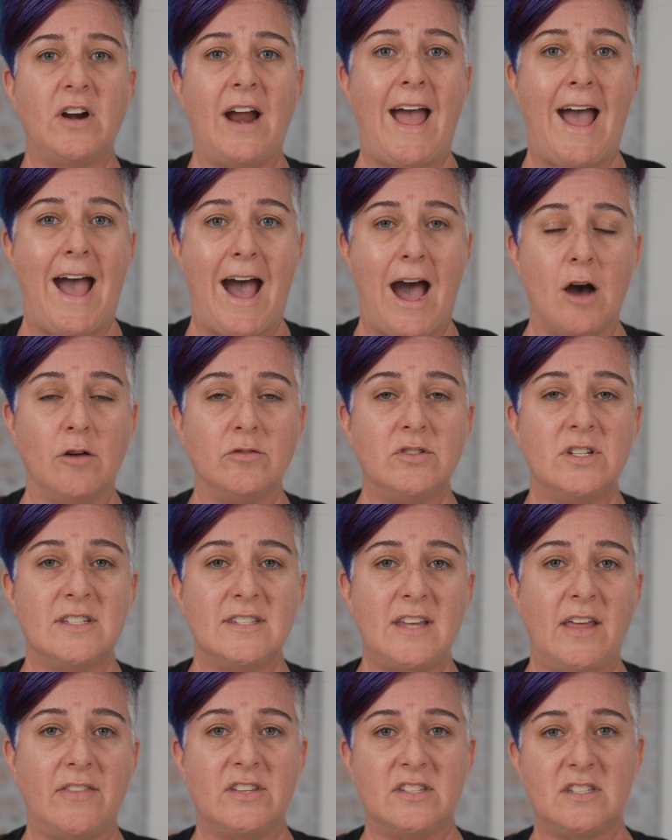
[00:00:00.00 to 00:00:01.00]
how to
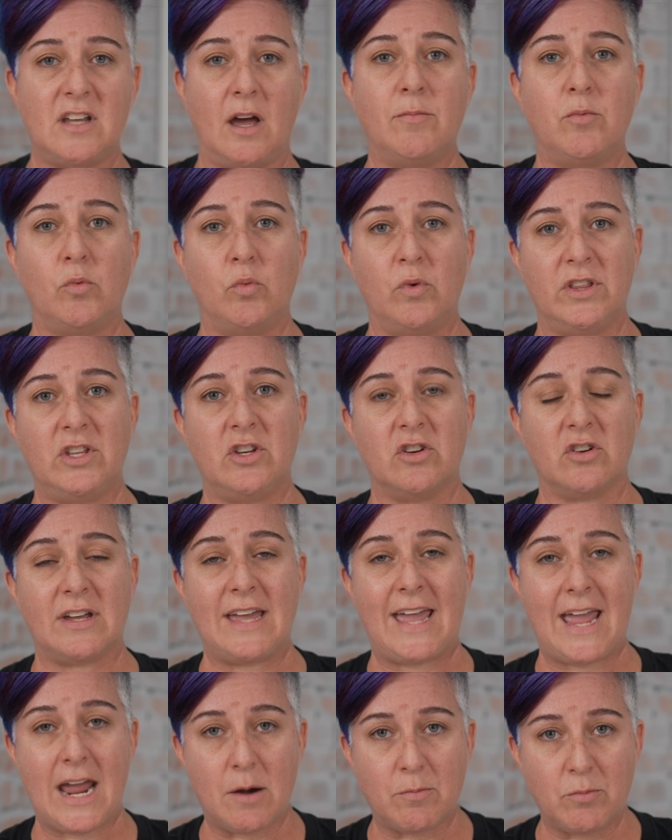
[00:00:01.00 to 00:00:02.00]
set this up with your
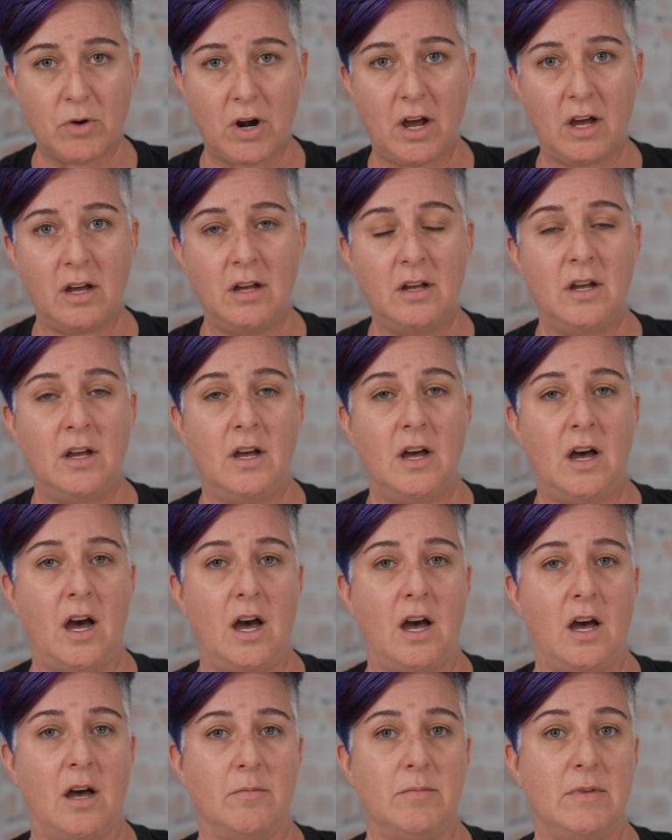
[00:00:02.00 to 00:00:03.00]
camera
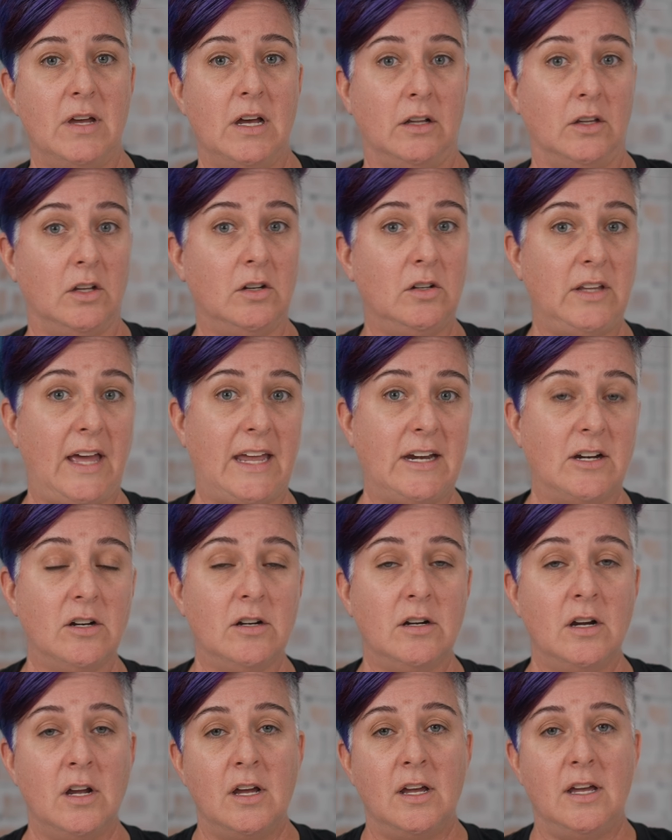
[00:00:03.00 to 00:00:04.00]
a little
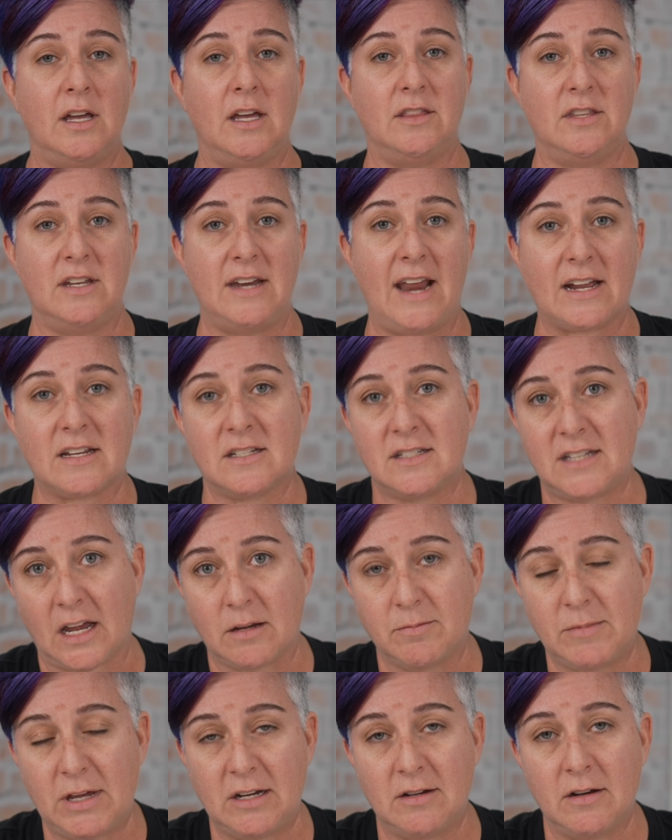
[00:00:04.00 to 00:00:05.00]
later in the next
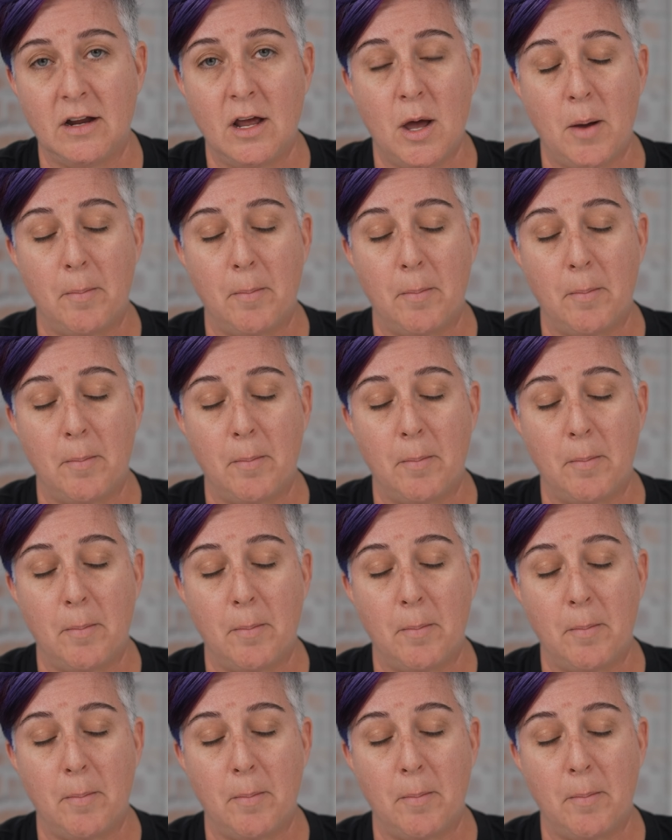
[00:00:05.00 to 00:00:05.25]
segment.